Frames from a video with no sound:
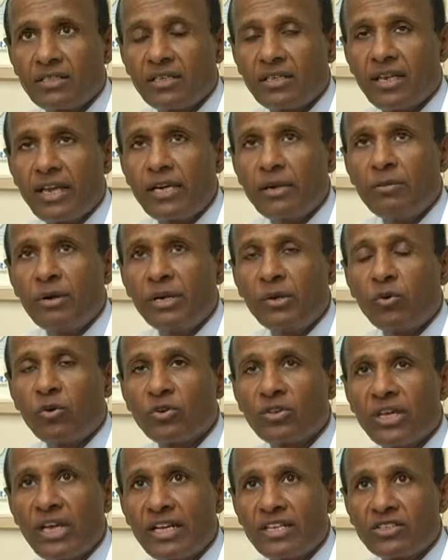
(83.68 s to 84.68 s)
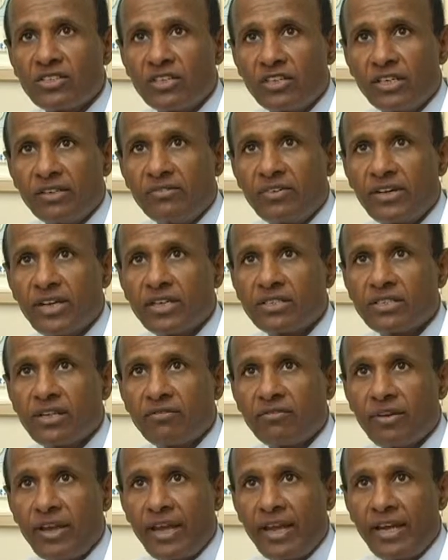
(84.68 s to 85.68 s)
In anybody over the age 35 years
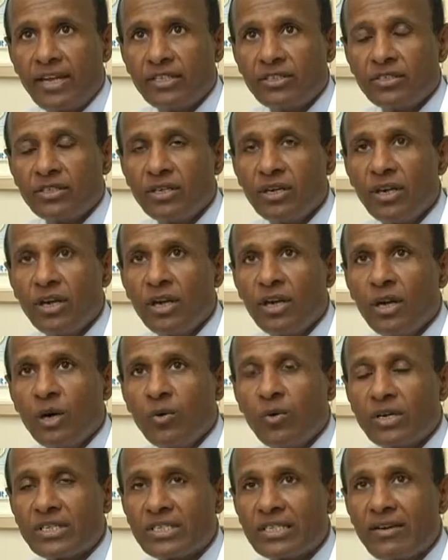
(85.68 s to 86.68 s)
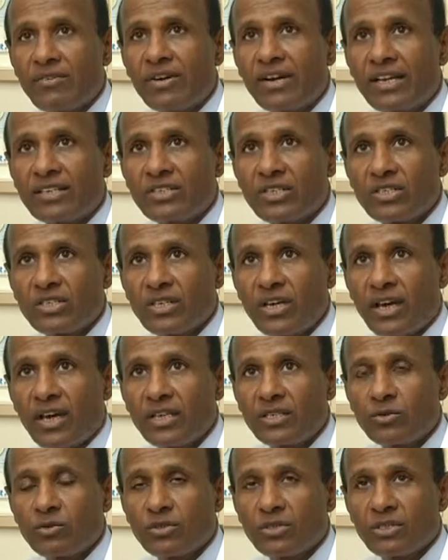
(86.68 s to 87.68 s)
of age who has never
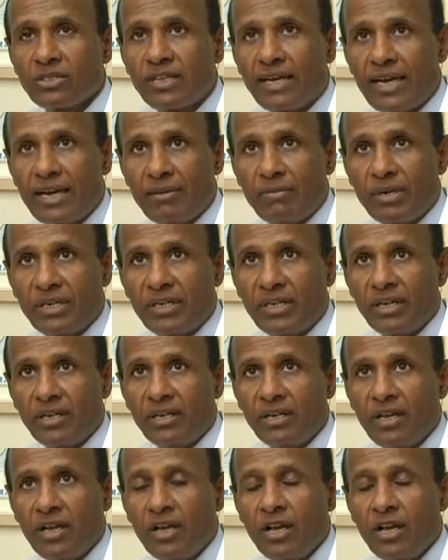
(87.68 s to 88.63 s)
exercised, who's a diabetic,